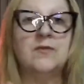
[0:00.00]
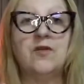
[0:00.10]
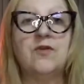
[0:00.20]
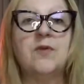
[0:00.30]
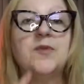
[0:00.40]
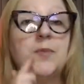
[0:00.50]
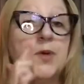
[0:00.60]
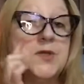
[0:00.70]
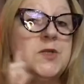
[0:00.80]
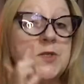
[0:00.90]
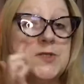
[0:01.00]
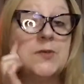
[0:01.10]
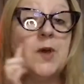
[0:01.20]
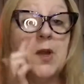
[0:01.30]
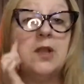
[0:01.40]
rub the personal
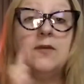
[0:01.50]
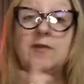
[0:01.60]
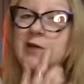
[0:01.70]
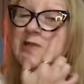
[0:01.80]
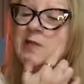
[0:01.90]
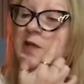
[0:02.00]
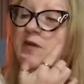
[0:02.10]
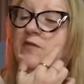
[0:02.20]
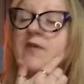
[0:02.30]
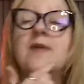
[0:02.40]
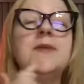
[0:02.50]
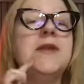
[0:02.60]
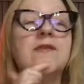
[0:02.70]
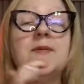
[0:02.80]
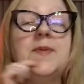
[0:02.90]
sweat all over your skin. Rub it
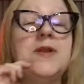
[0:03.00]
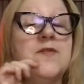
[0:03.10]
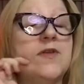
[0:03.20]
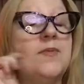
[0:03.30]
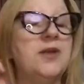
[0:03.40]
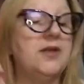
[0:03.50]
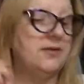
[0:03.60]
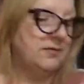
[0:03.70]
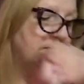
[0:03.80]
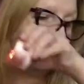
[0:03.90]
in, rub it in, rub it in.